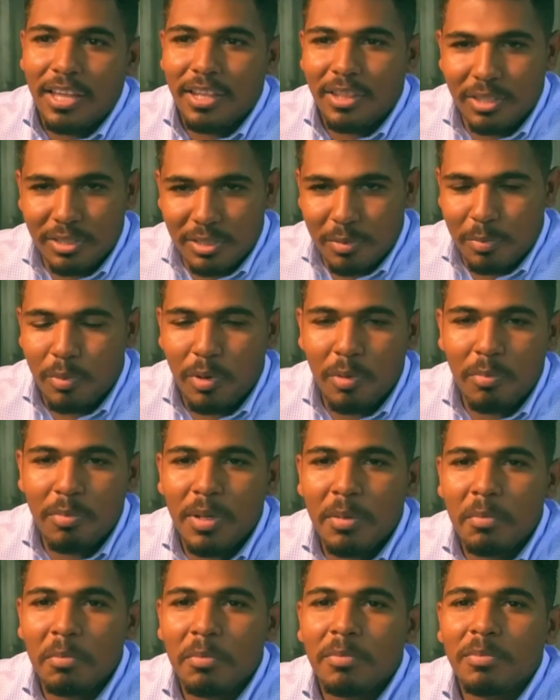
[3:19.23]
There's a
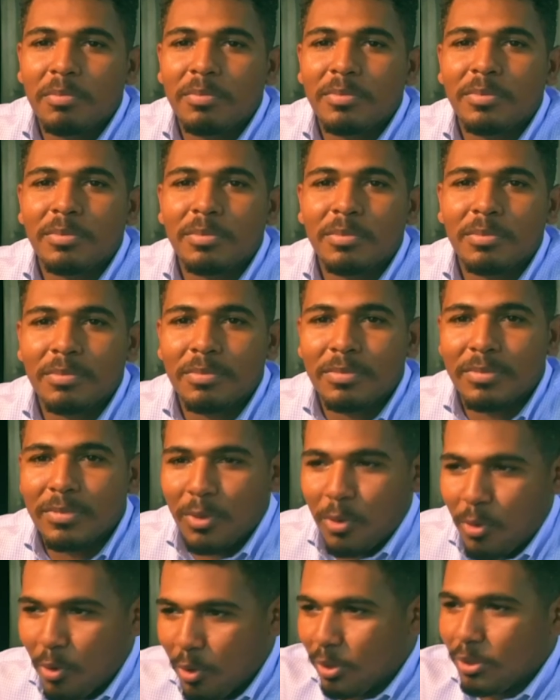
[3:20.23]
problem,
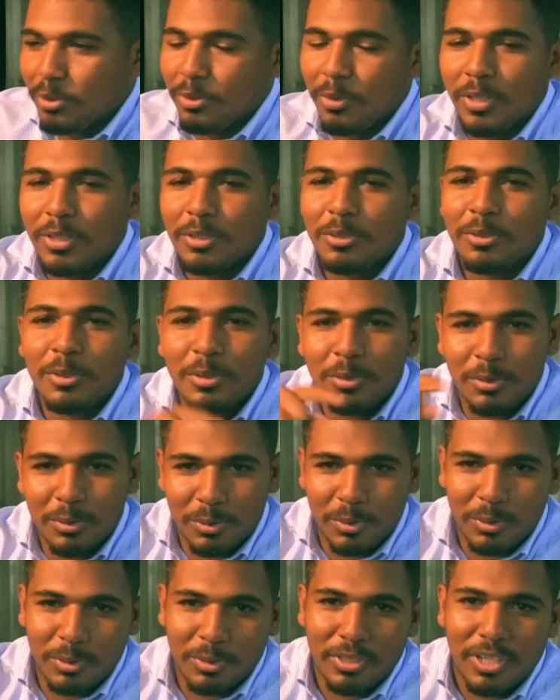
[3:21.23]
call so and so to
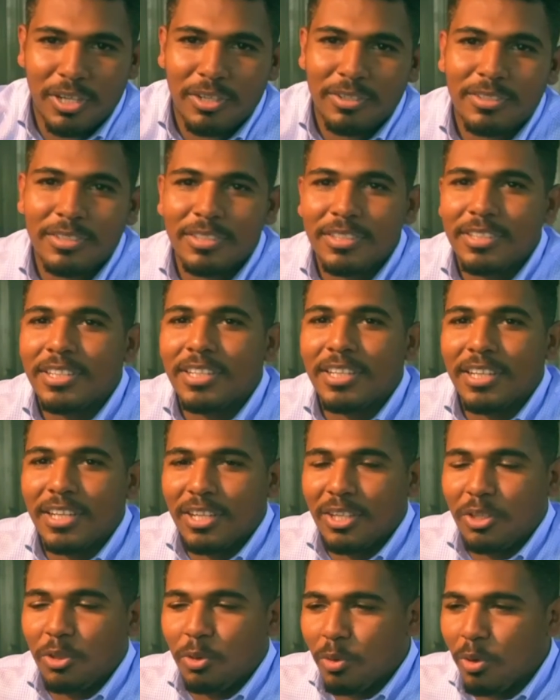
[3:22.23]
sort you out.
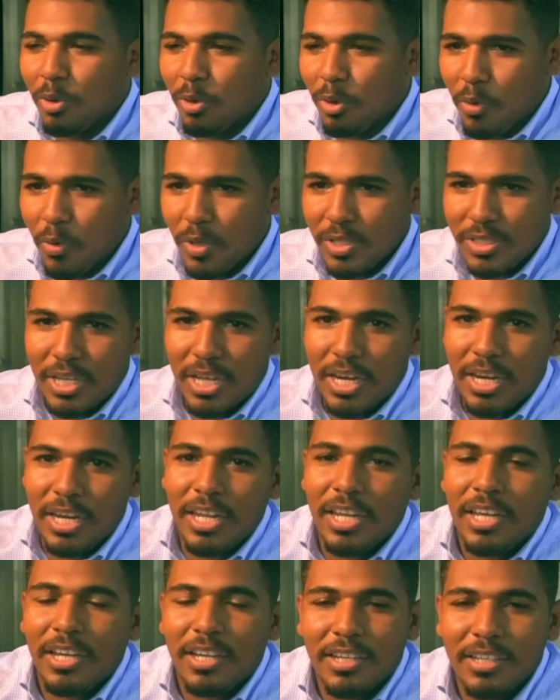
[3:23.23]
You are always a
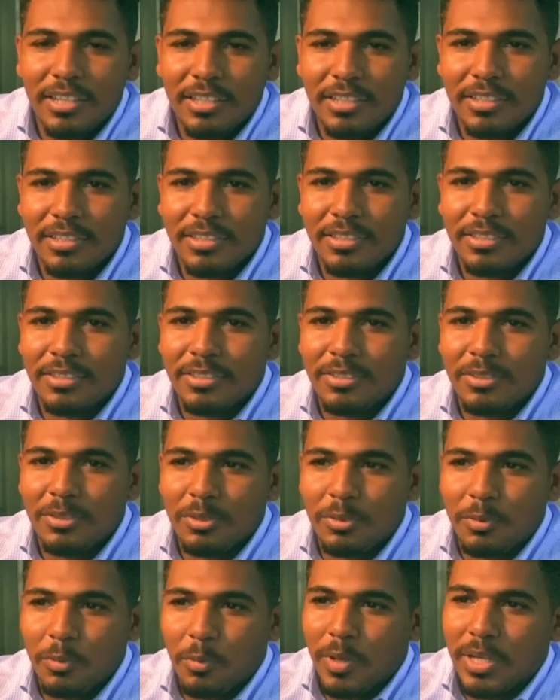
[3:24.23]
link
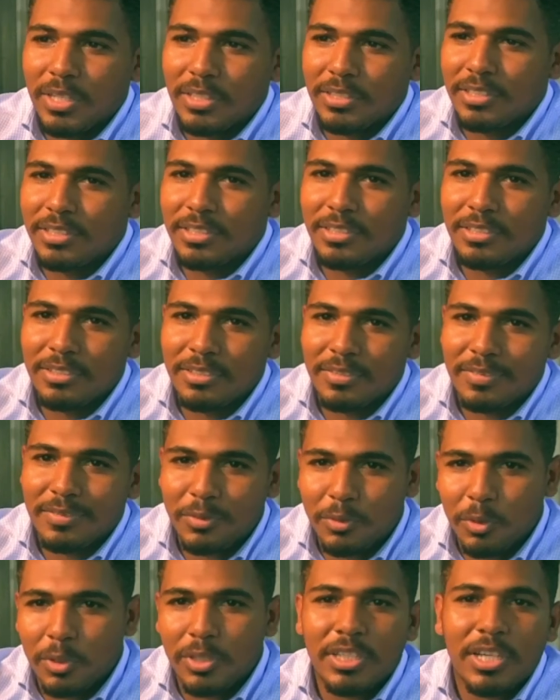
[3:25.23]
towards
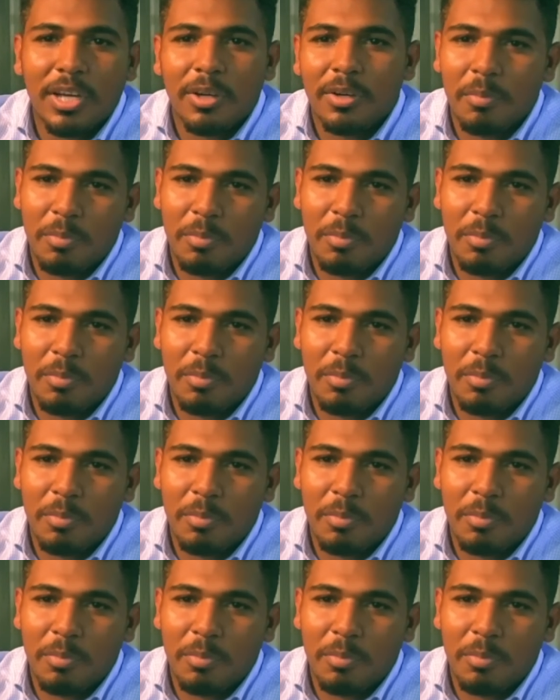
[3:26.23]
sorting out a